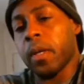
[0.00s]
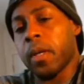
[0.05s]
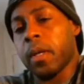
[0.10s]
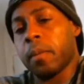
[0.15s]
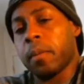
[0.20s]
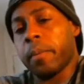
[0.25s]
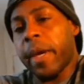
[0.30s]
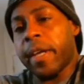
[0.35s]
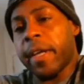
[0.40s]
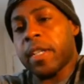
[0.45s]

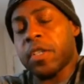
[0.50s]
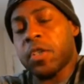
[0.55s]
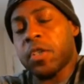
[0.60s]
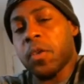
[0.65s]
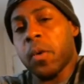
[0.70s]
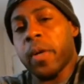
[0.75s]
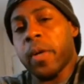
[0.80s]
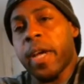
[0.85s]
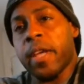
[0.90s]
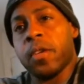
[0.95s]
making
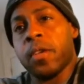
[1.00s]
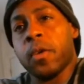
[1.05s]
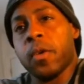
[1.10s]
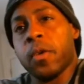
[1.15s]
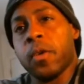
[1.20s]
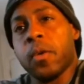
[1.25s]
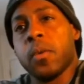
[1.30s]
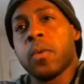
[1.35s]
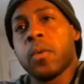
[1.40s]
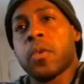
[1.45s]
sure that you
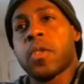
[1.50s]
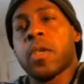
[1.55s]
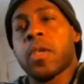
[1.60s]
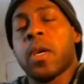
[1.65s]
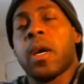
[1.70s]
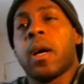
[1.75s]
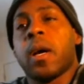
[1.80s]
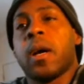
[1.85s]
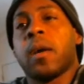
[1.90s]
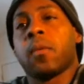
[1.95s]
use
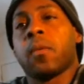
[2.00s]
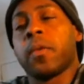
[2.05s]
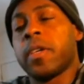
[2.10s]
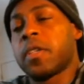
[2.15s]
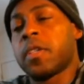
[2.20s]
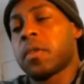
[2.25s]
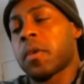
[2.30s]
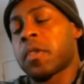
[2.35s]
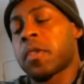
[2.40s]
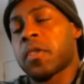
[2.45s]
a
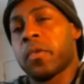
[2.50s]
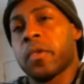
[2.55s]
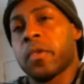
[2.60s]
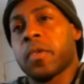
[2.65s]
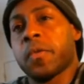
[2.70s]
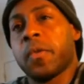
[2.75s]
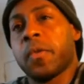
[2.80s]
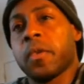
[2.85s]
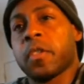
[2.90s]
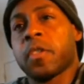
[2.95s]
resource to its
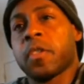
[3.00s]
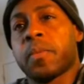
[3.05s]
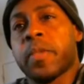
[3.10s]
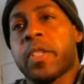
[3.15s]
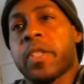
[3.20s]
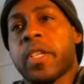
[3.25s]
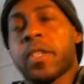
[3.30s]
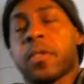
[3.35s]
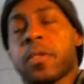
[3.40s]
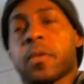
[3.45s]
fullest
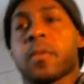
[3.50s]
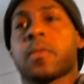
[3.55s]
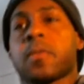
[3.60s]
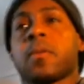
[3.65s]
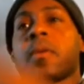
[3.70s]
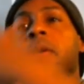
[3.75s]
potential.